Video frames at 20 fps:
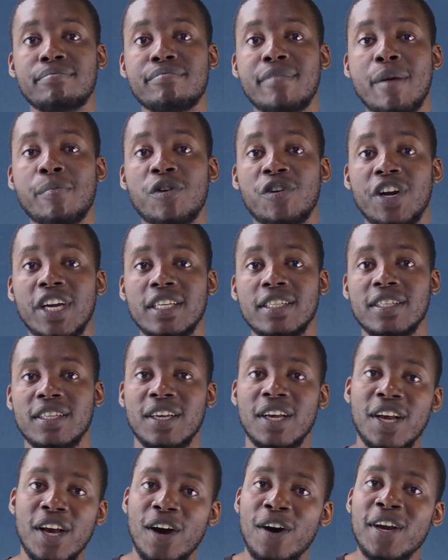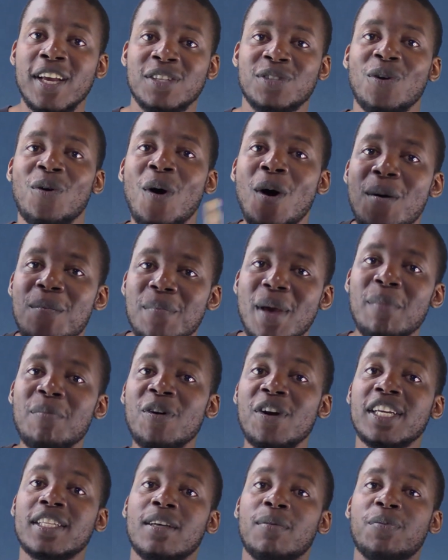memories. Okay, so
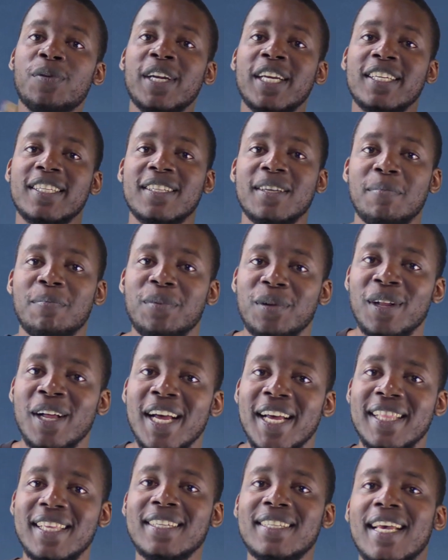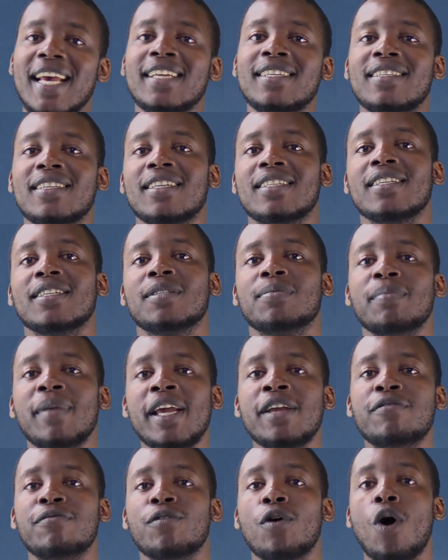memories are pretty simple. This headset is
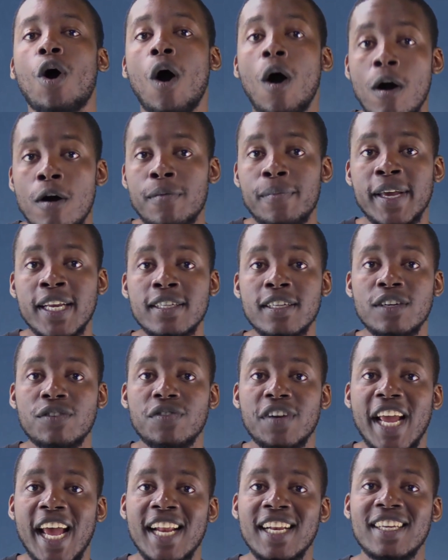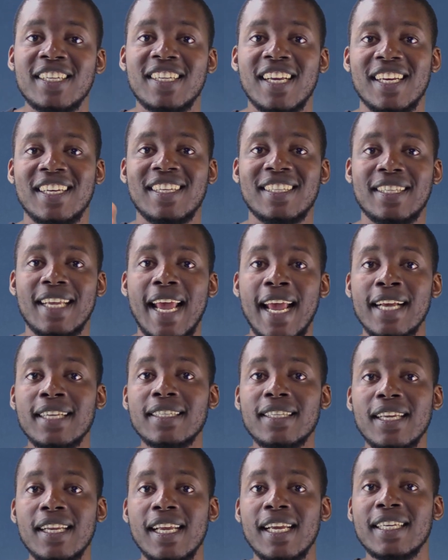made for augmented reality and is
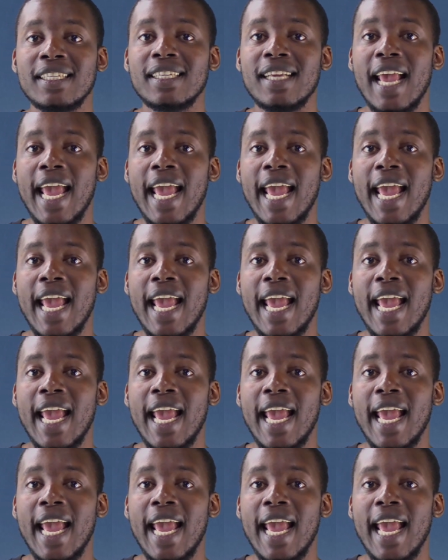excellent